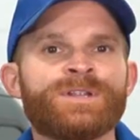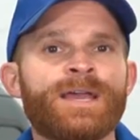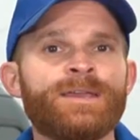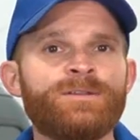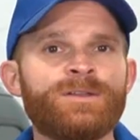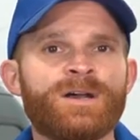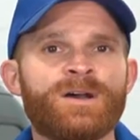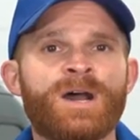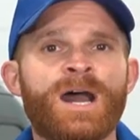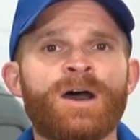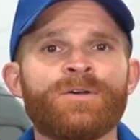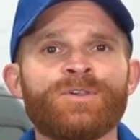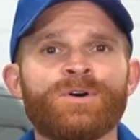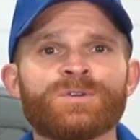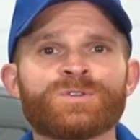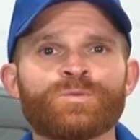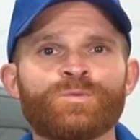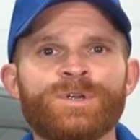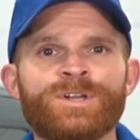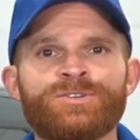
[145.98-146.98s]
now you know how
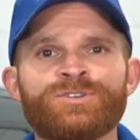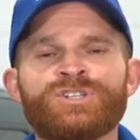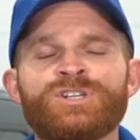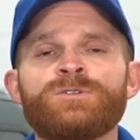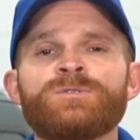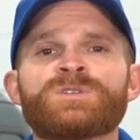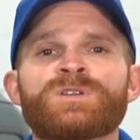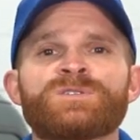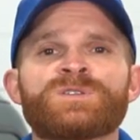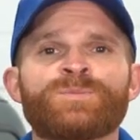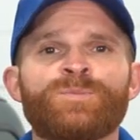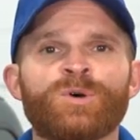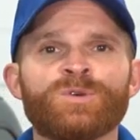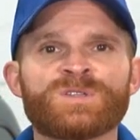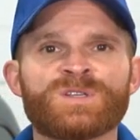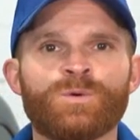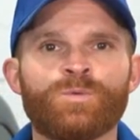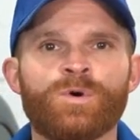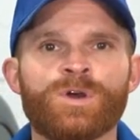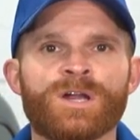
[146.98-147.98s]
those rear shoes are
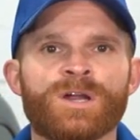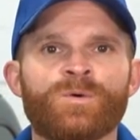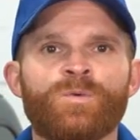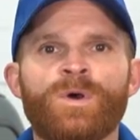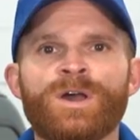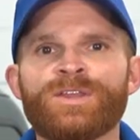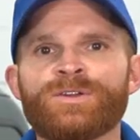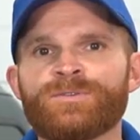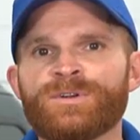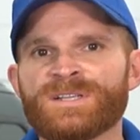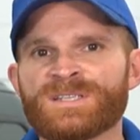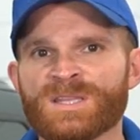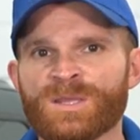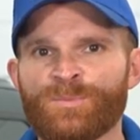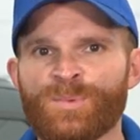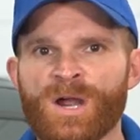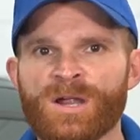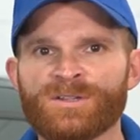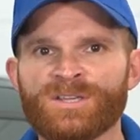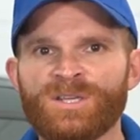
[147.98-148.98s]
supposed to work, whether it's the
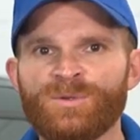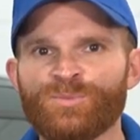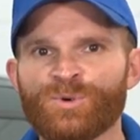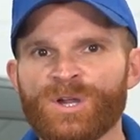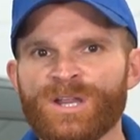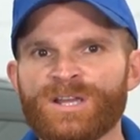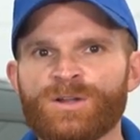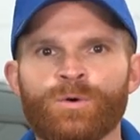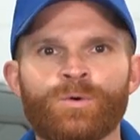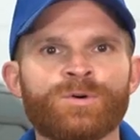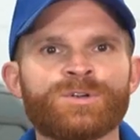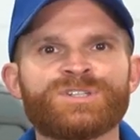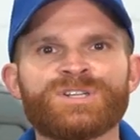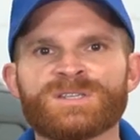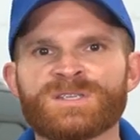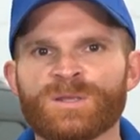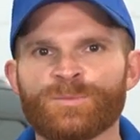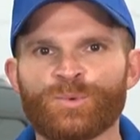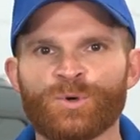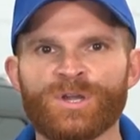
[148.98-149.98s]
parking brake or
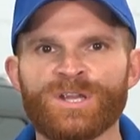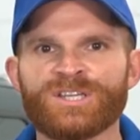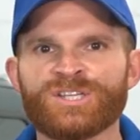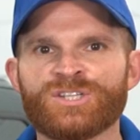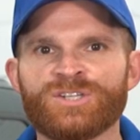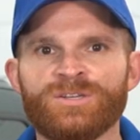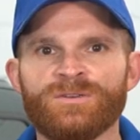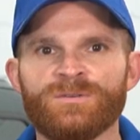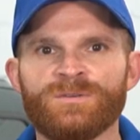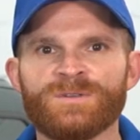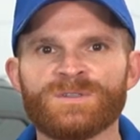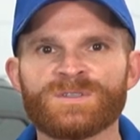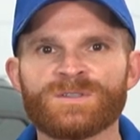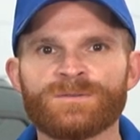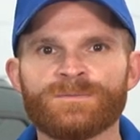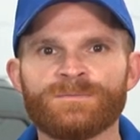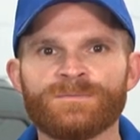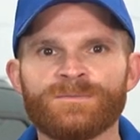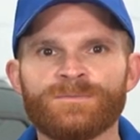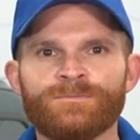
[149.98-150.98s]
just the brake shoes.
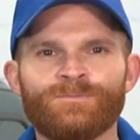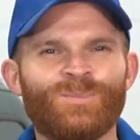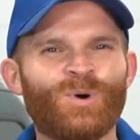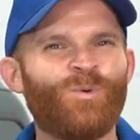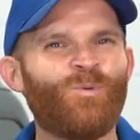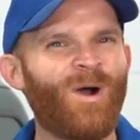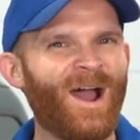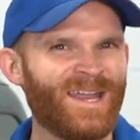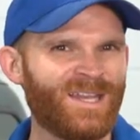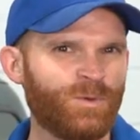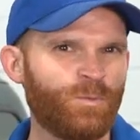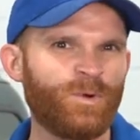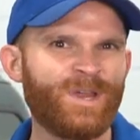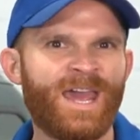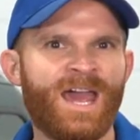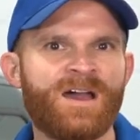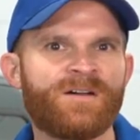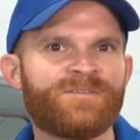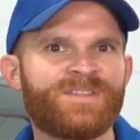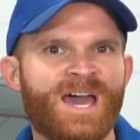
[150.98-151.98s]
But why did we
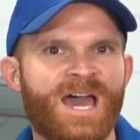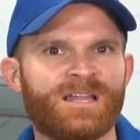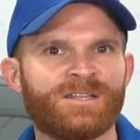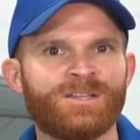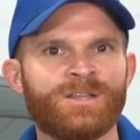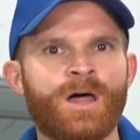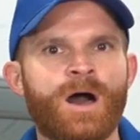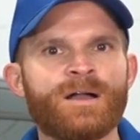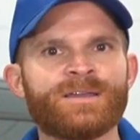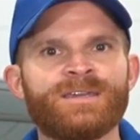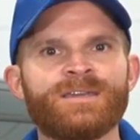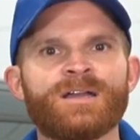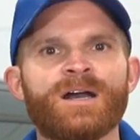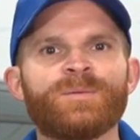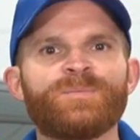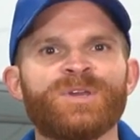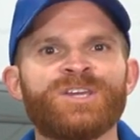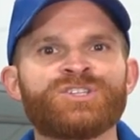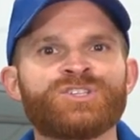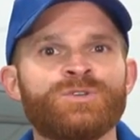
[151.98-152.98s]
have that locking
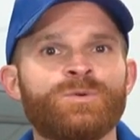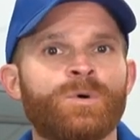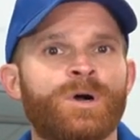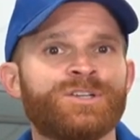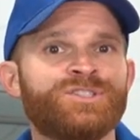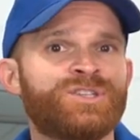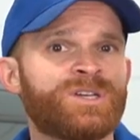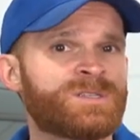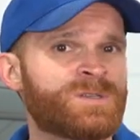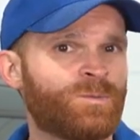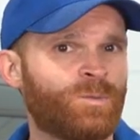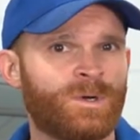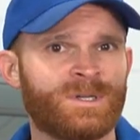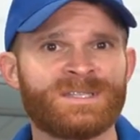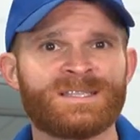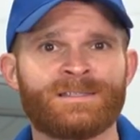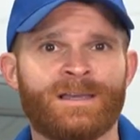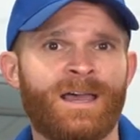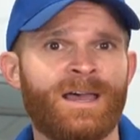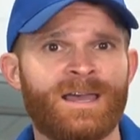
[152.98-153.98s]
up issue on just one
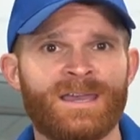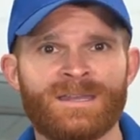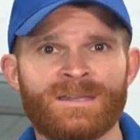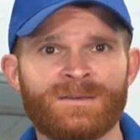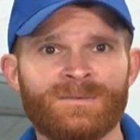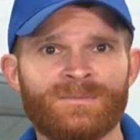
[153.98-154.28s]
side?